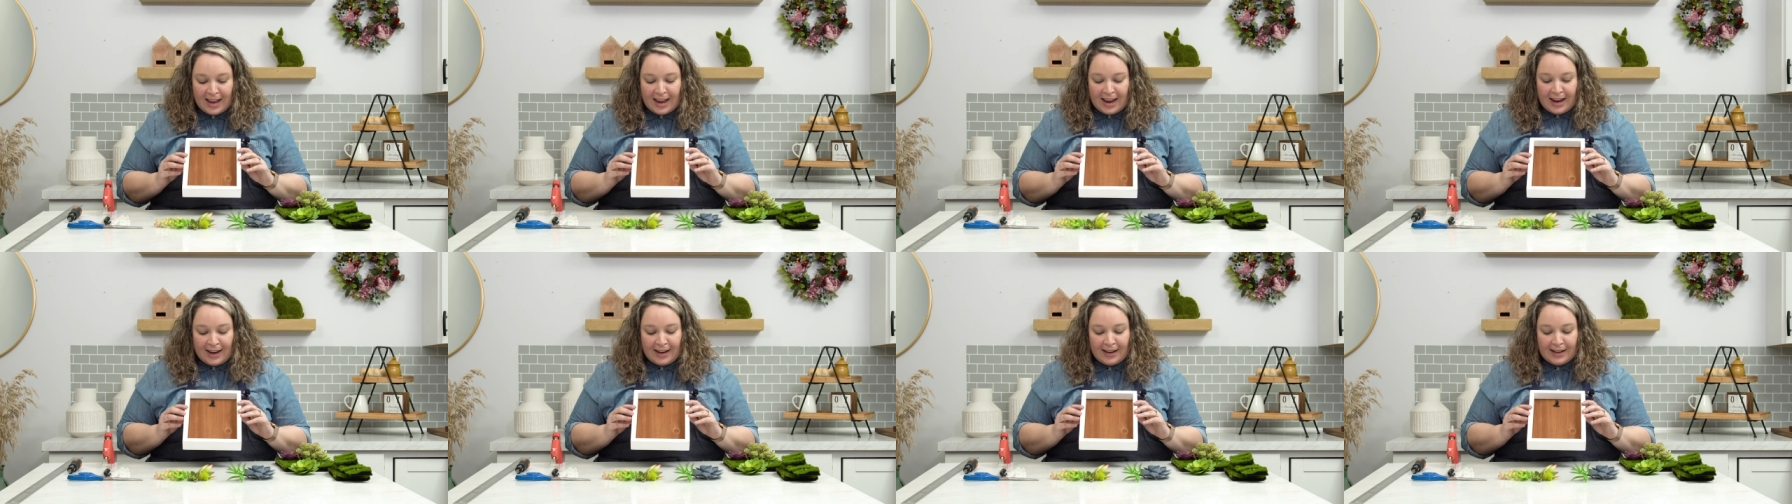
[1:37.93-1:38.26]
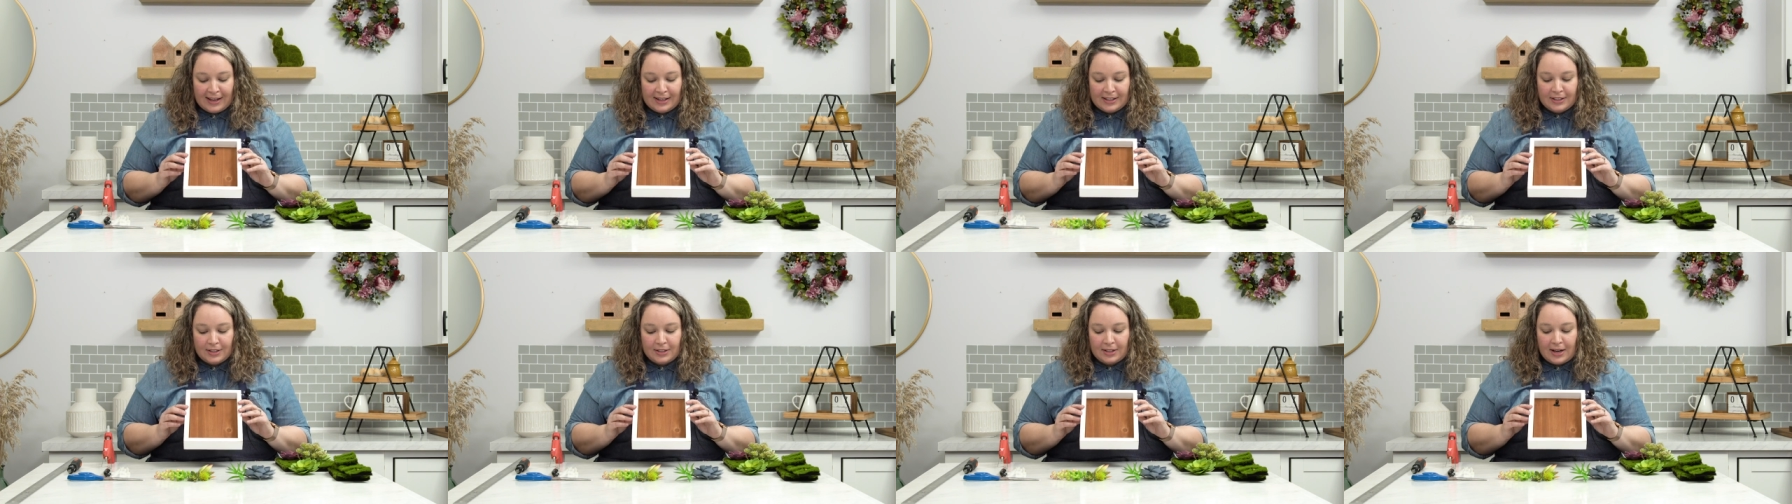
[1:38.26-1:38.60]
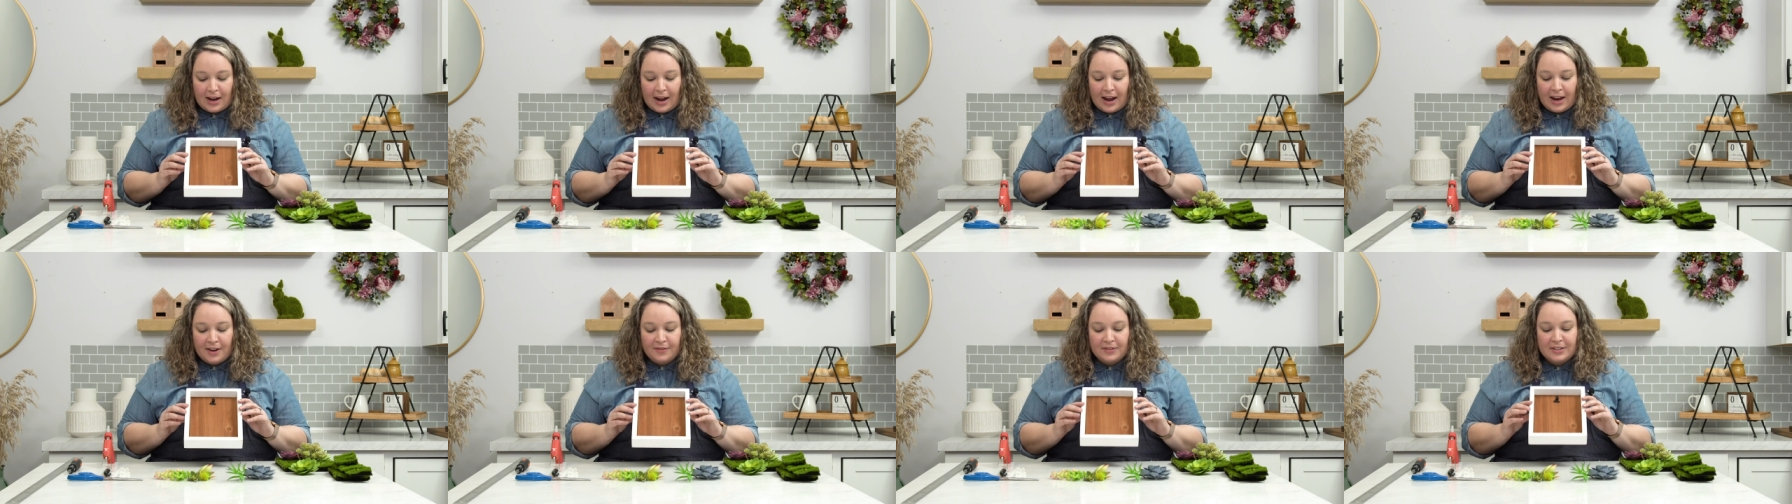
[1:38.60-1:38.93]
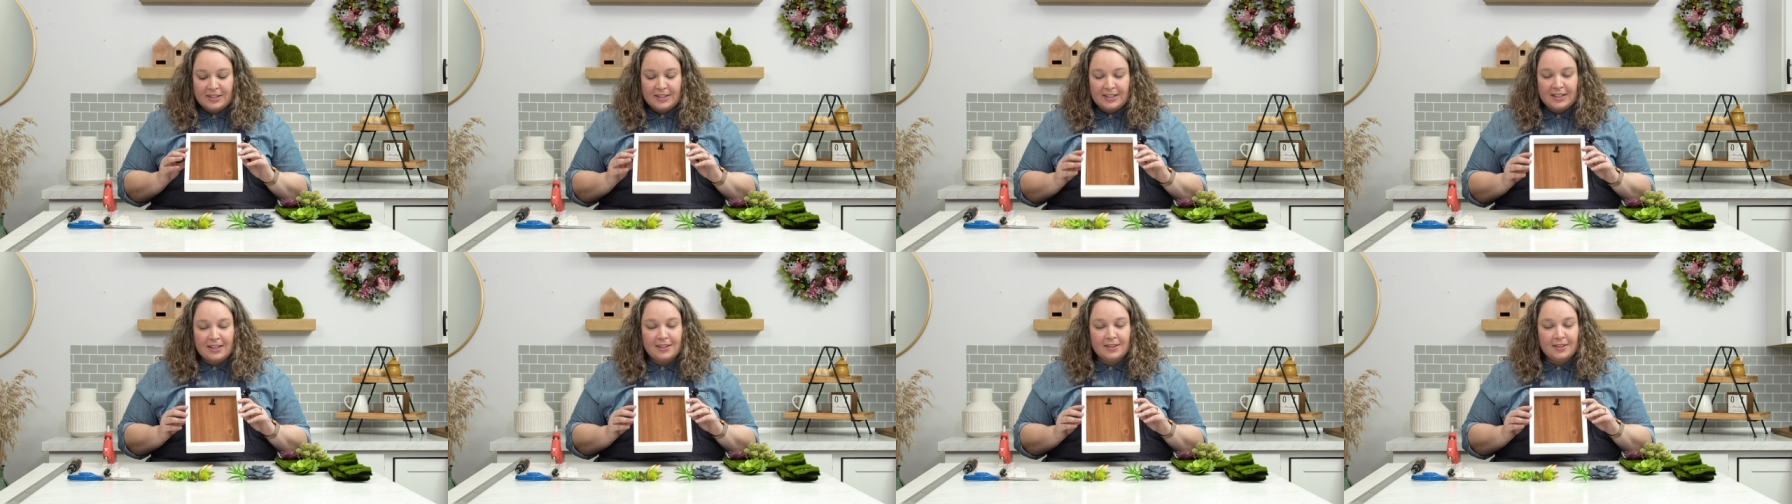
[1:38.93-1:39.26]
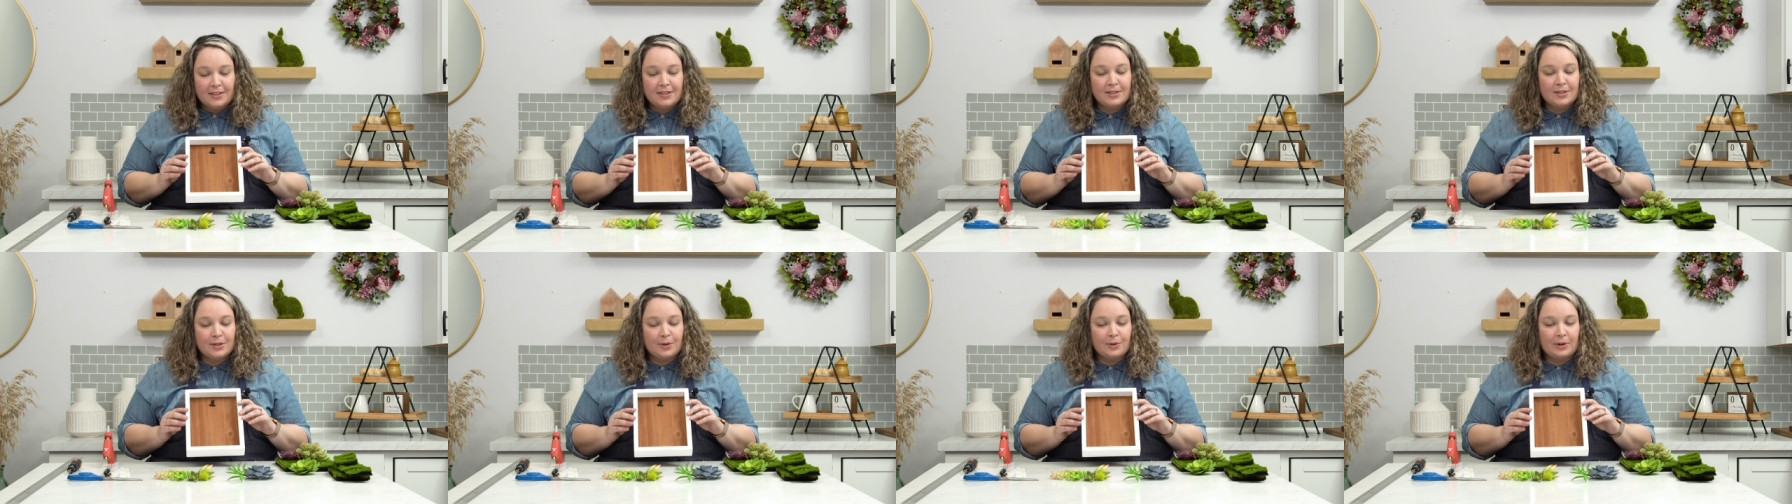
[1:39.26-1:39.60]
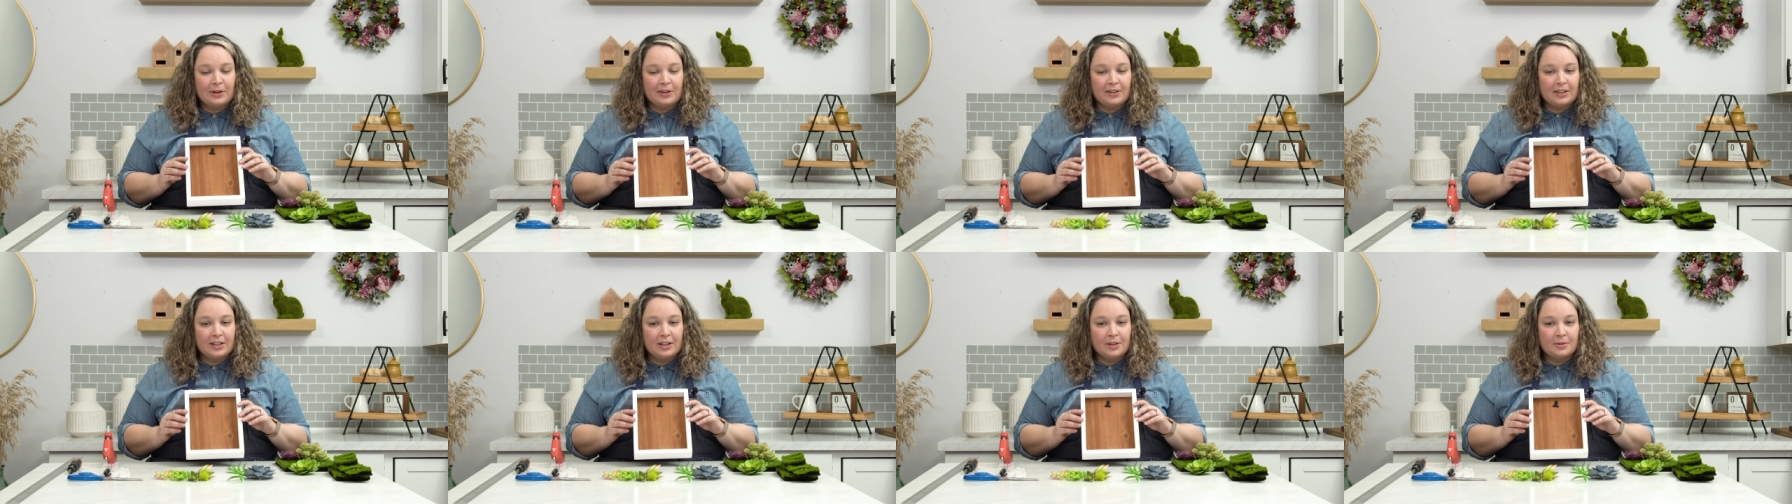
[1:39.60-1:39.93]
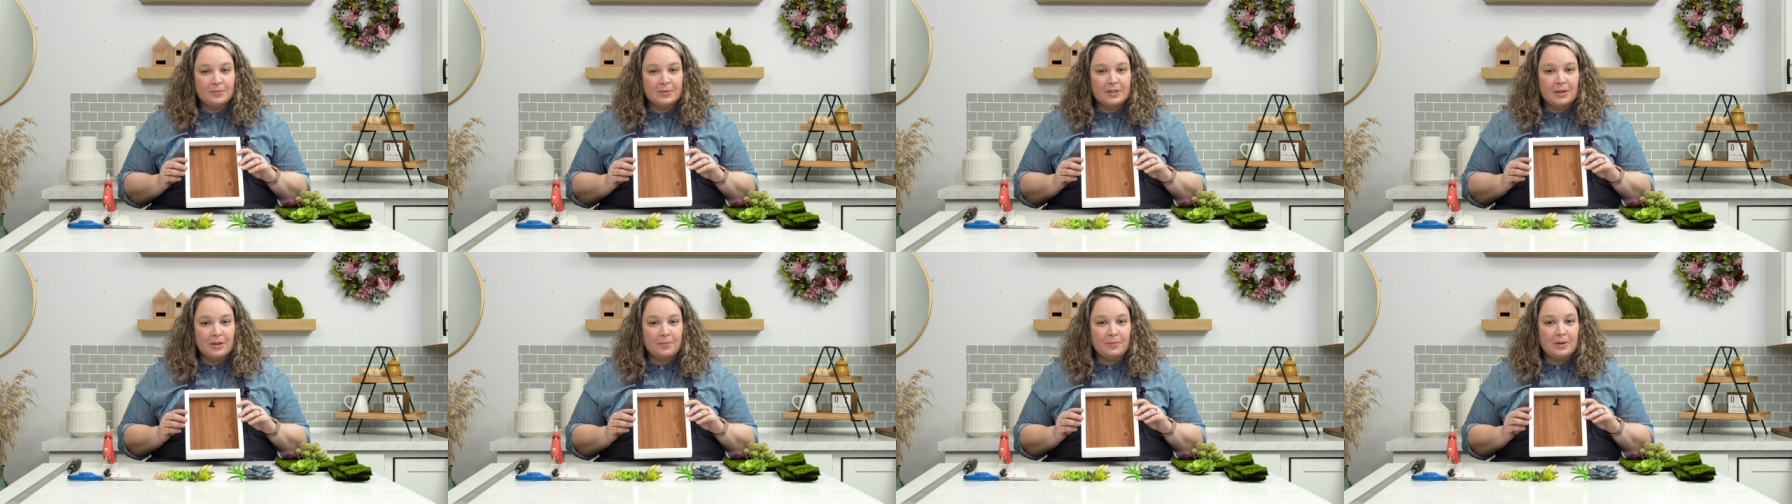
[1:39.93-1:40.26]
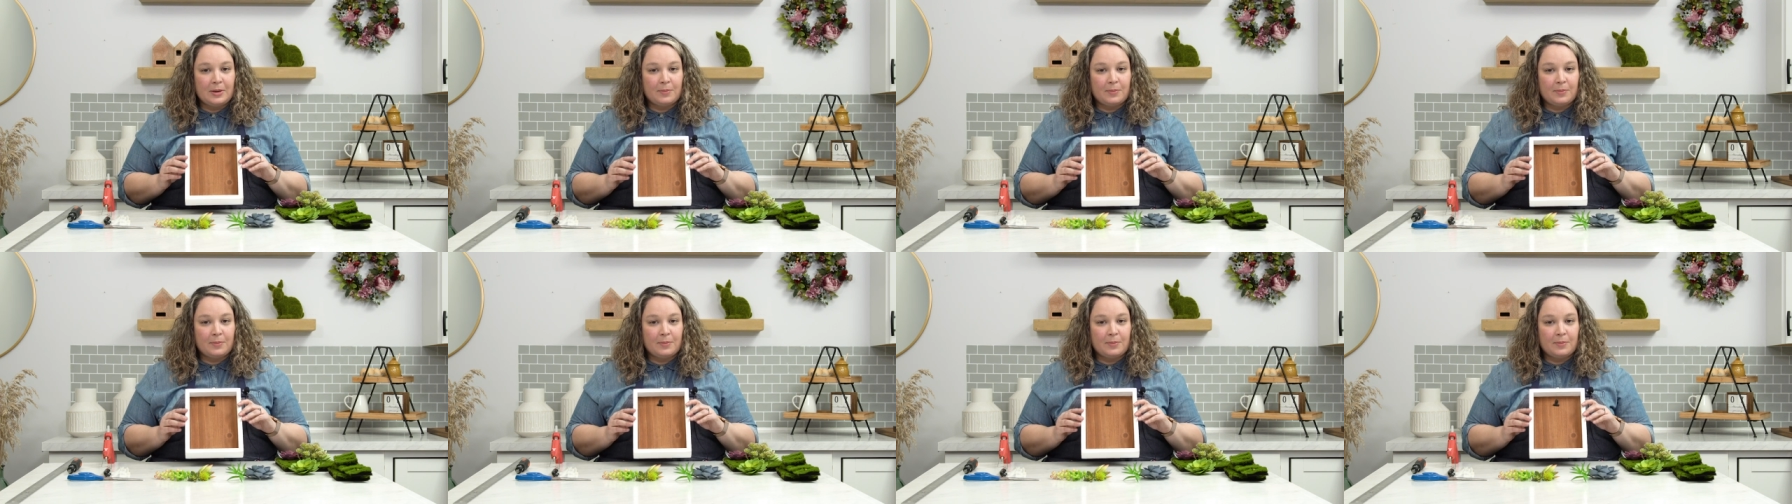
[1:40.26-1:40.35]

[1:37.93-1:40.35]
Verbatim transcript: And I've seen these terrariums that